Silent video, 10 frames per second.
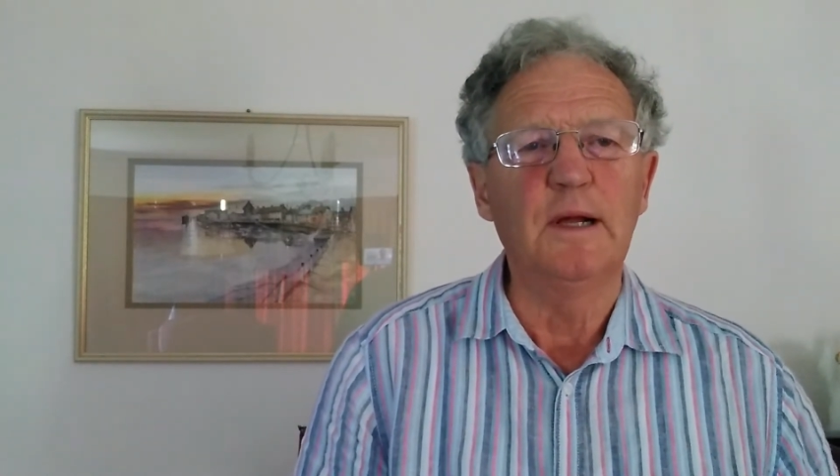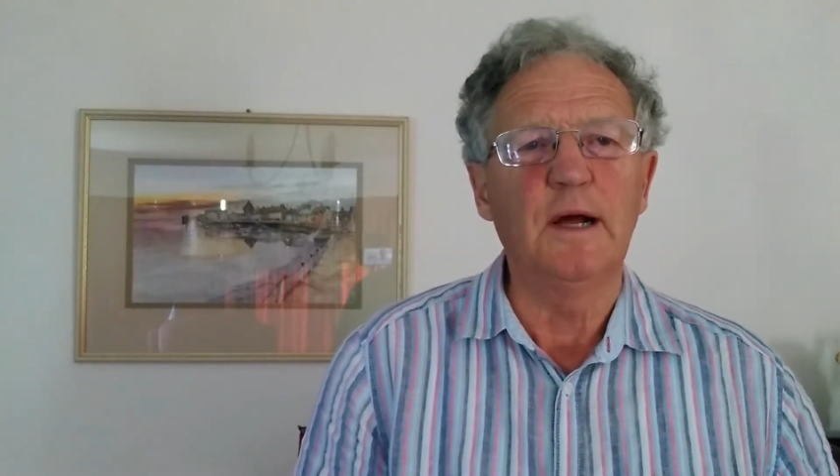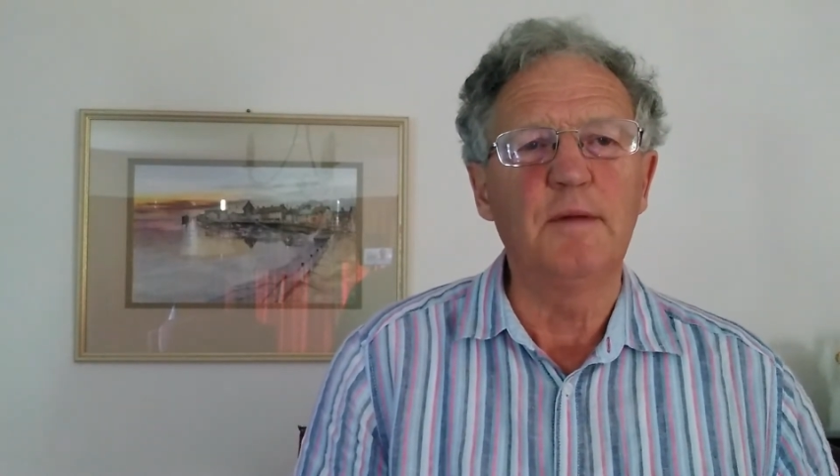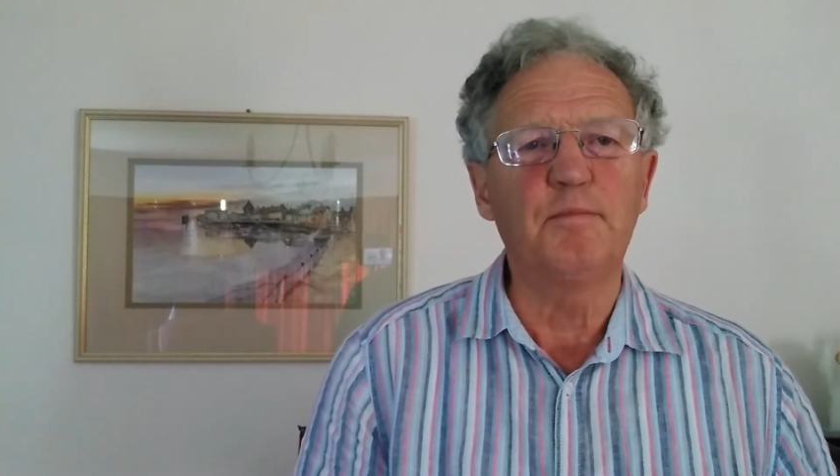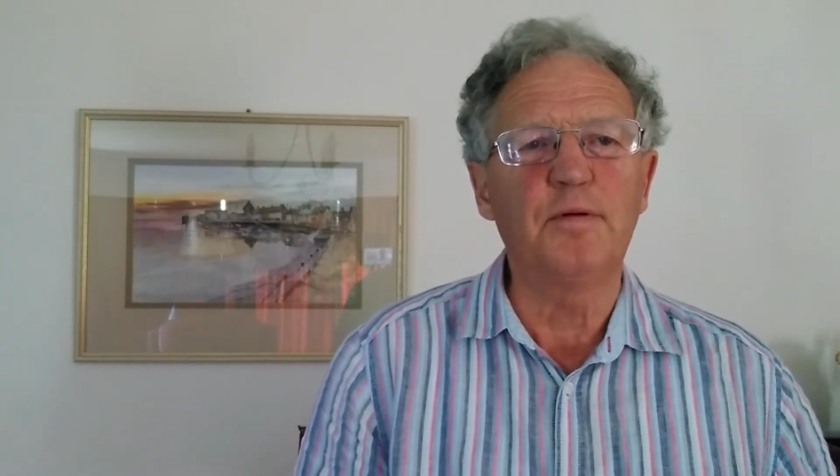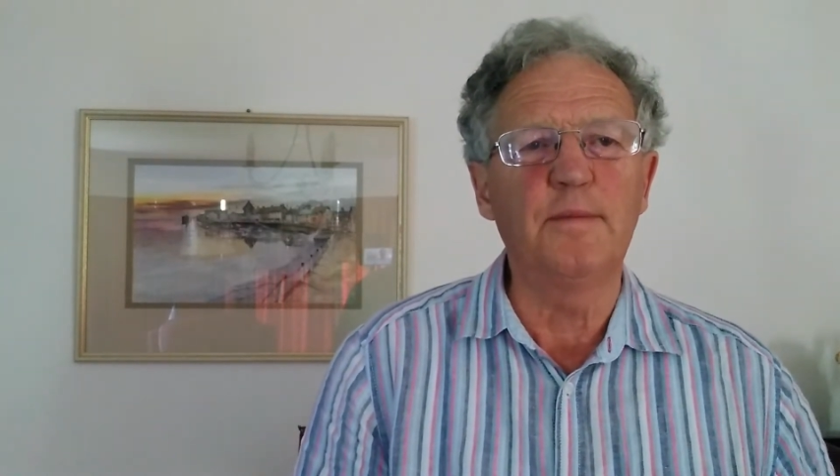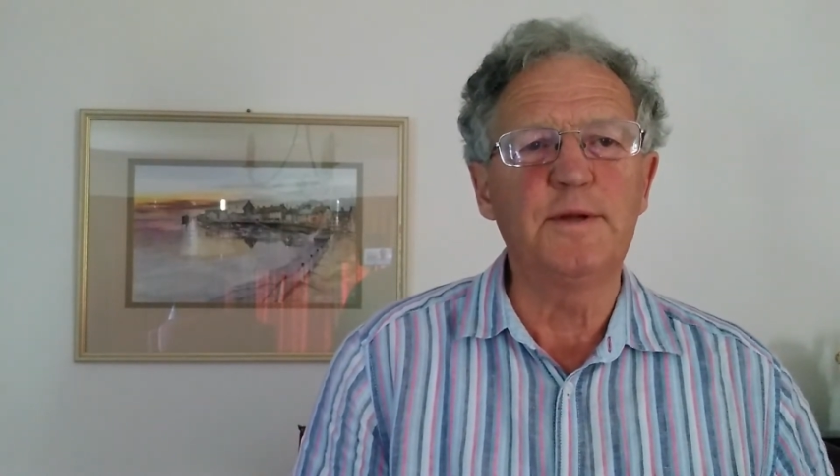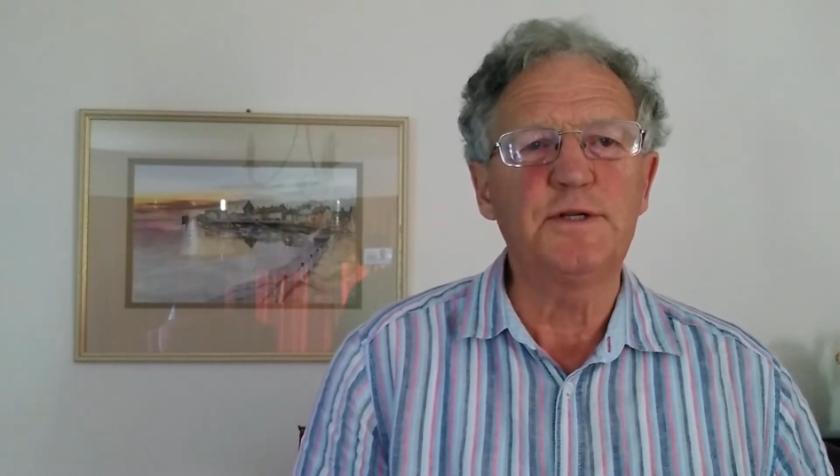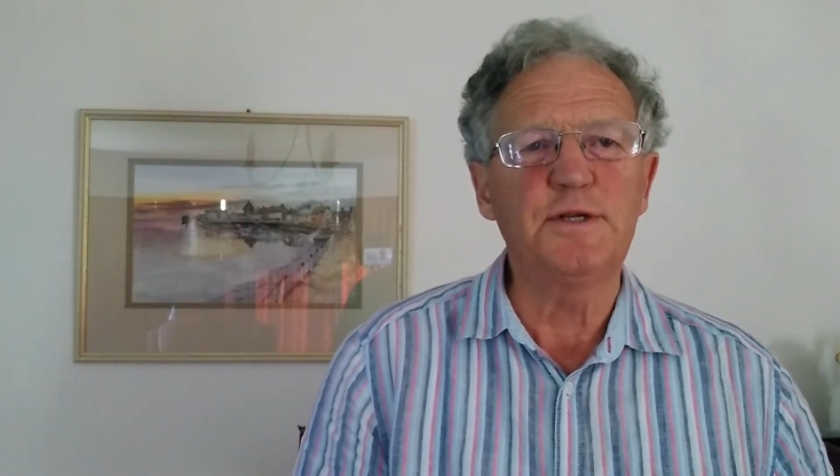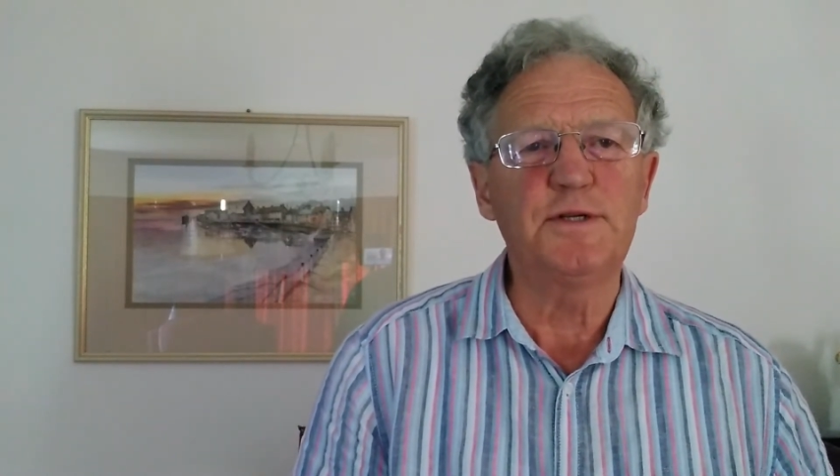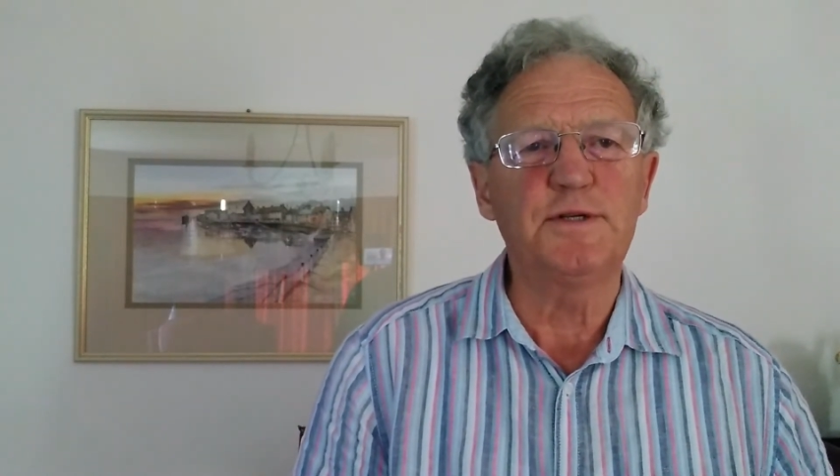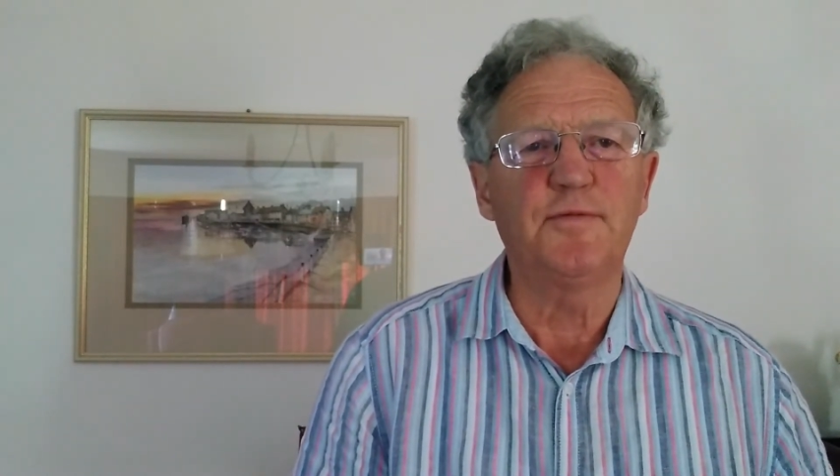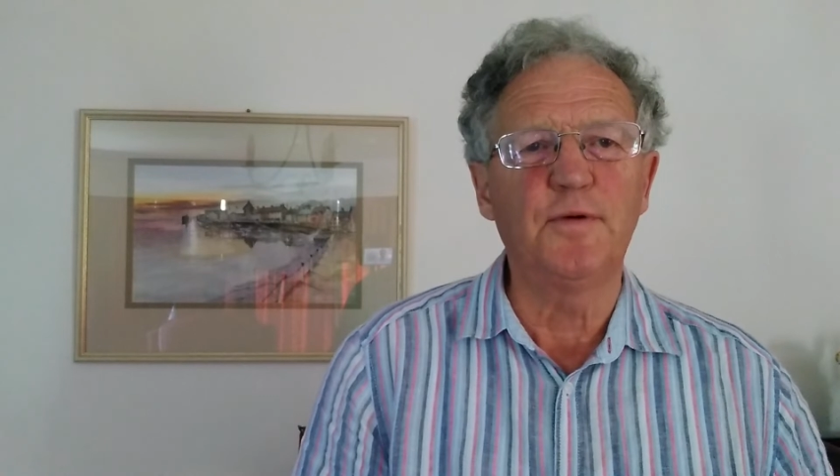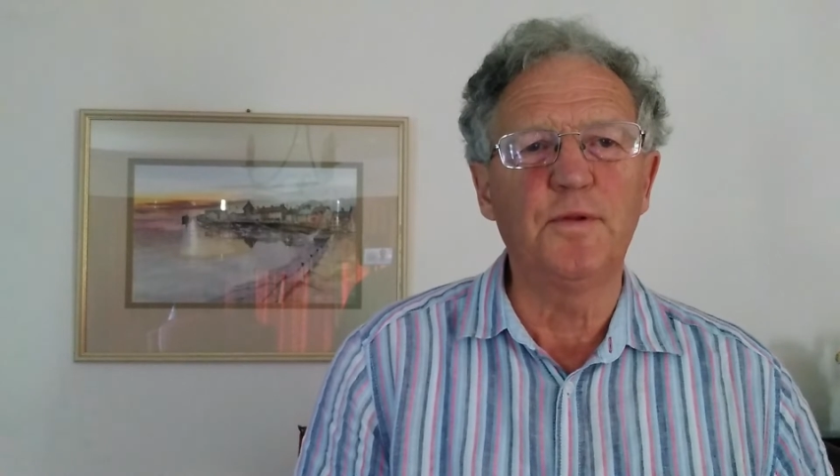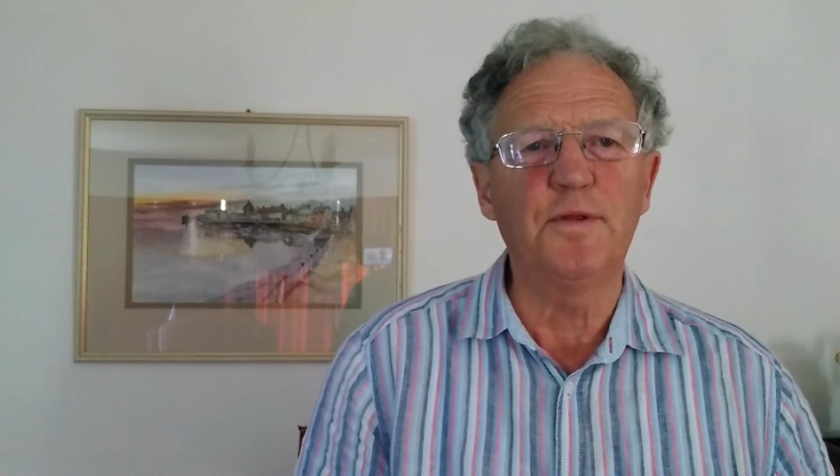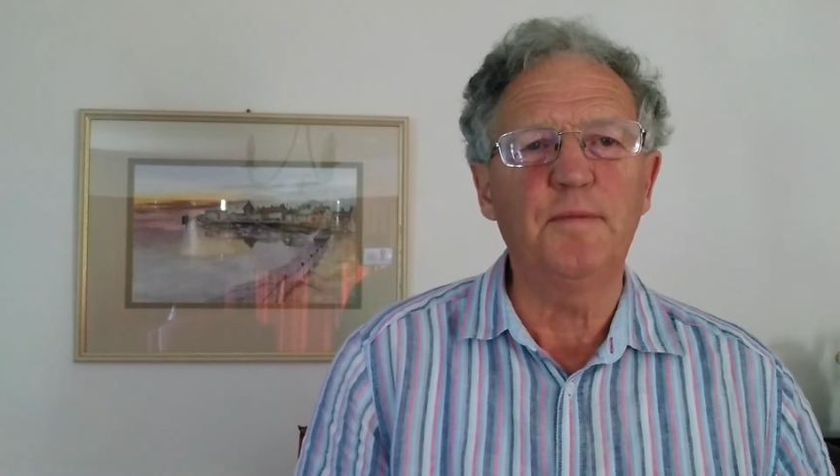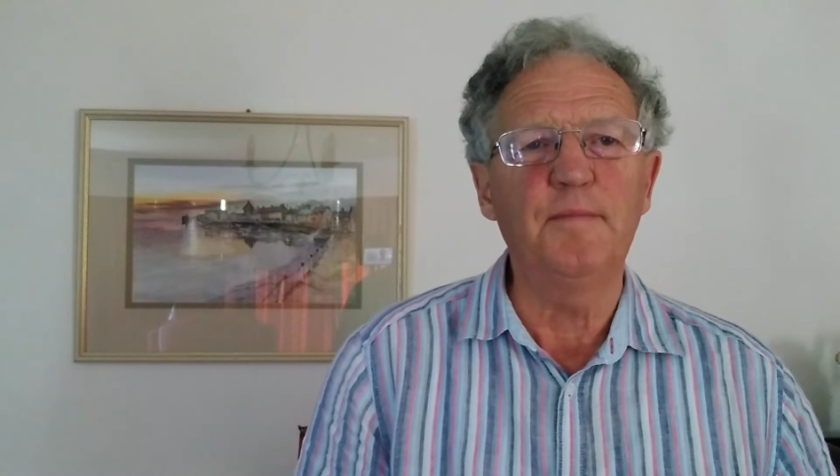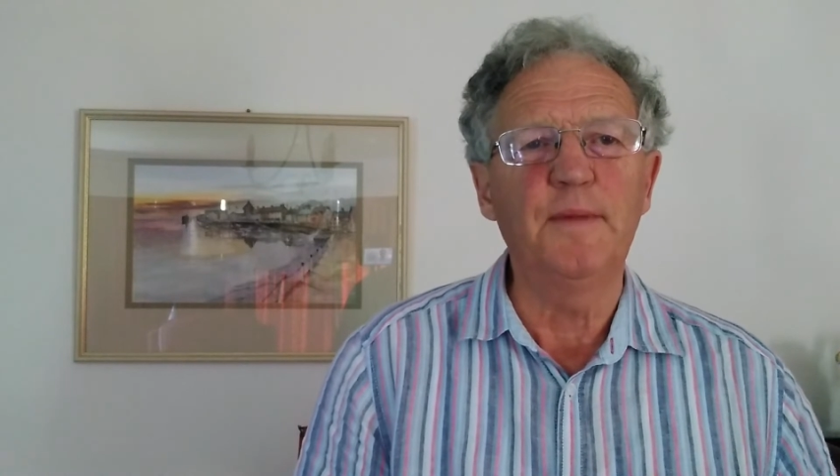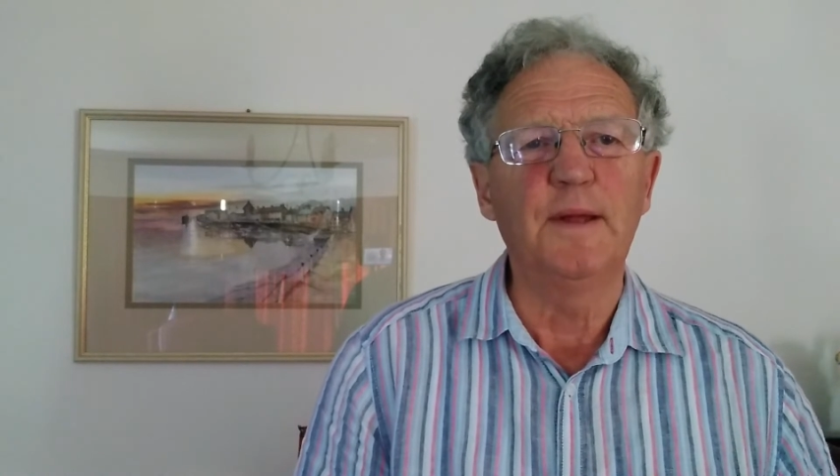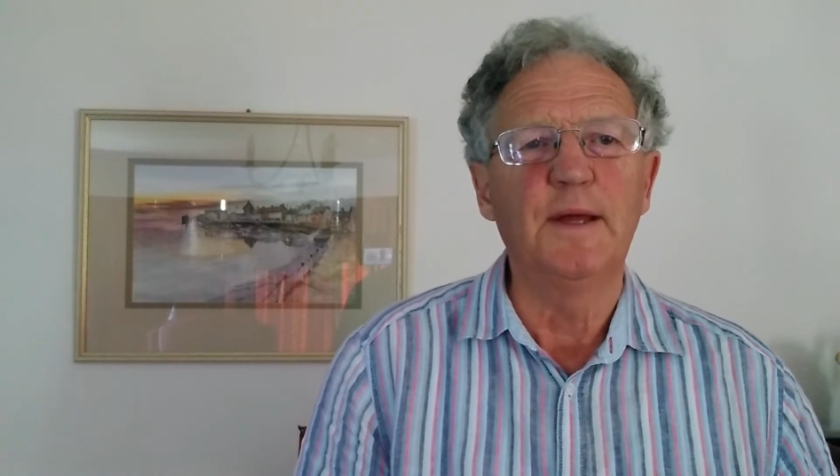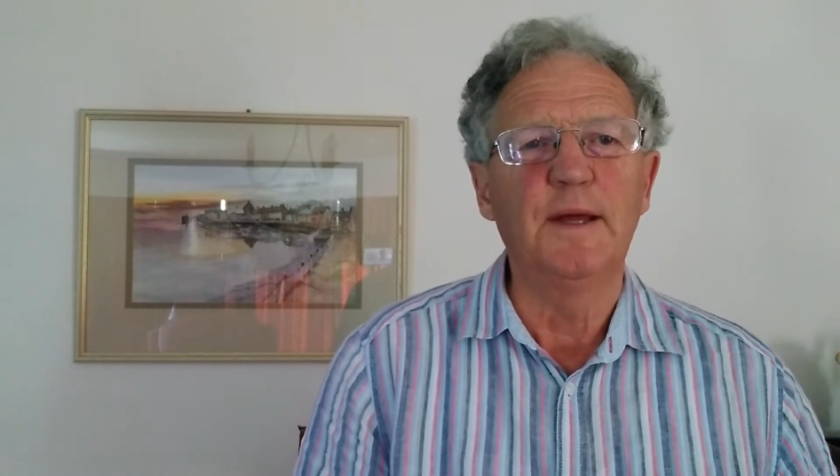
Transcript: and promises for them